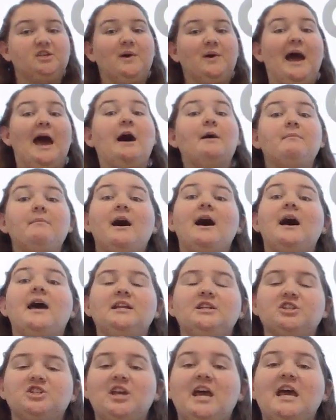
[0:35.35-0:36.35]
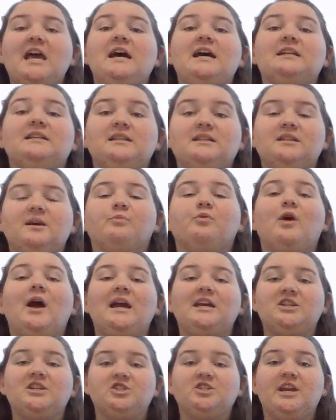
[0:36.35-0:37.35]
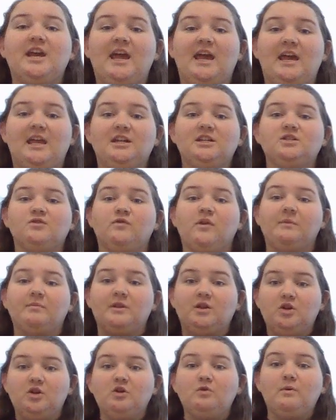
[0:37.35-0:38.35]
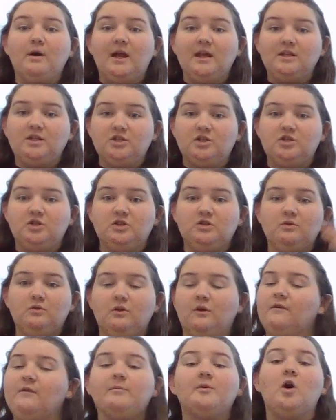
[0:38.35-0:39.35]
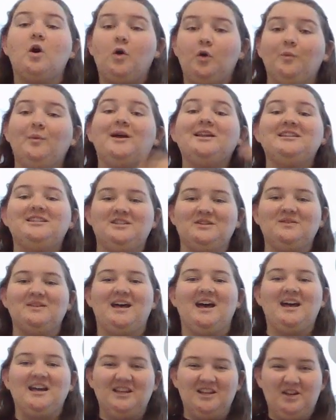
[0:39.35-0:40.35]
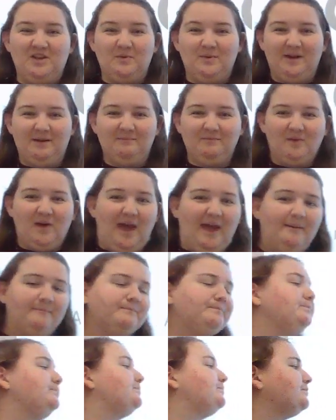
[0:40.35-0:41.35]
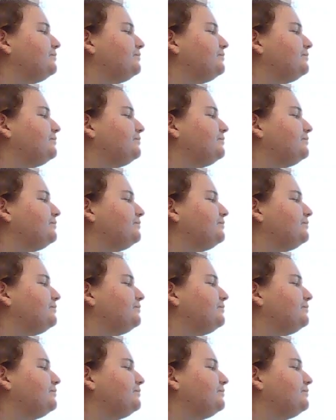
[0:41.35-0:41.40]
So how much did the price change from the new one from the old one to the new one, okay?